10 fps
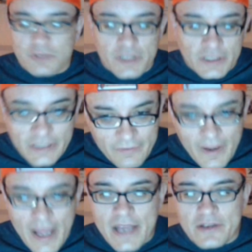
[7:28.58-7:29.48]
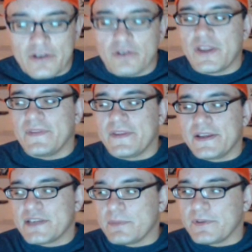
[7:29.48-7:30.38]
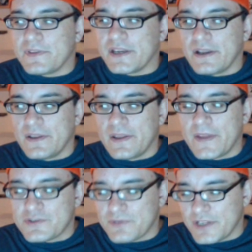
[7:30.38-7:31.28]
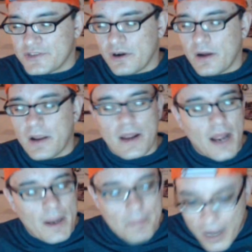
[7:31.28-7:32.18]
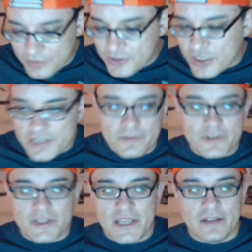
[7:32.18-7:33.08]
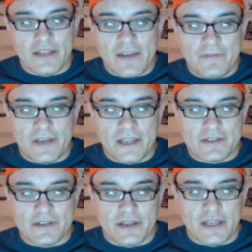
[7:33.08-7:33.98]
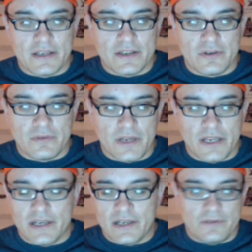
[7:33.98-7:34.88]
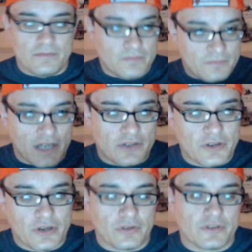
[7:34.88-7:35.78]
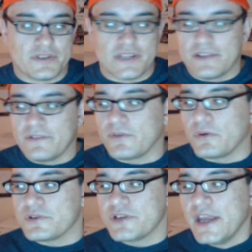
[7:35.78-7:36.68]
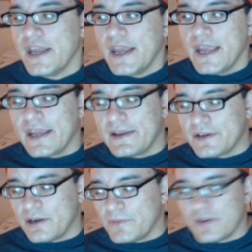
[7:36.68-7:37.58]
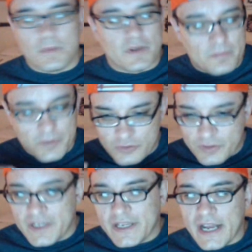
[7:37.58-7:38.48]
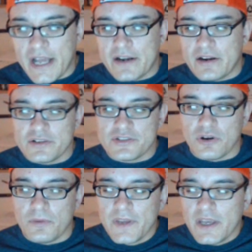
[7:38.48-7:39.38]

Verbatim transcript: live on, you know, that type of thing, and that's you know, I apologize for the king laughing at you know, at Dr. Hiruluk's death, of course, and, you know, but you need to get out of here. So